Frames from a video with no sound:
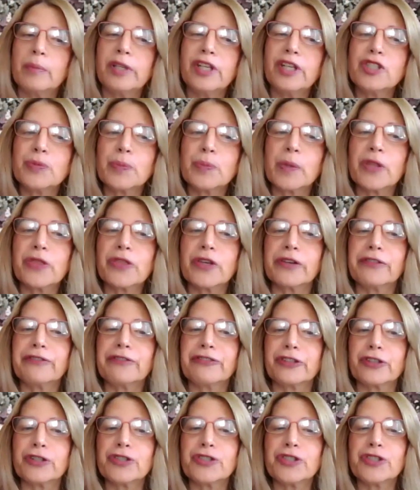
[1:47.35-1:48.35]
please put their
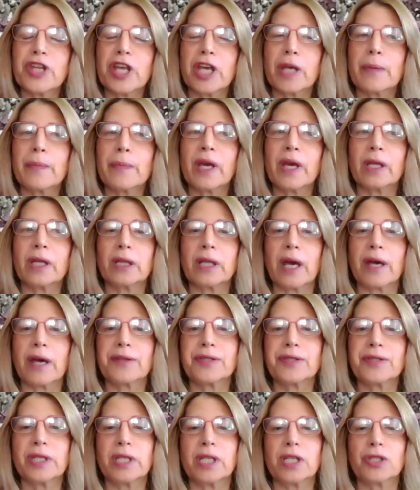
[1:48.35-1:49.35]
first name and
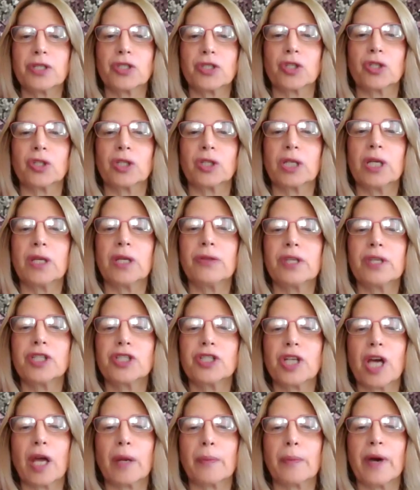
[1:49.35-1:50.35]
last initial in the
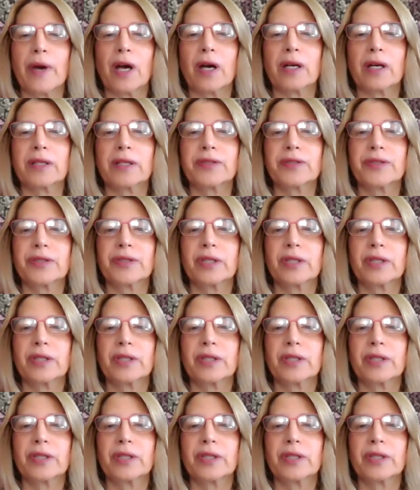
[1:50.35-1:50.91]
chat box.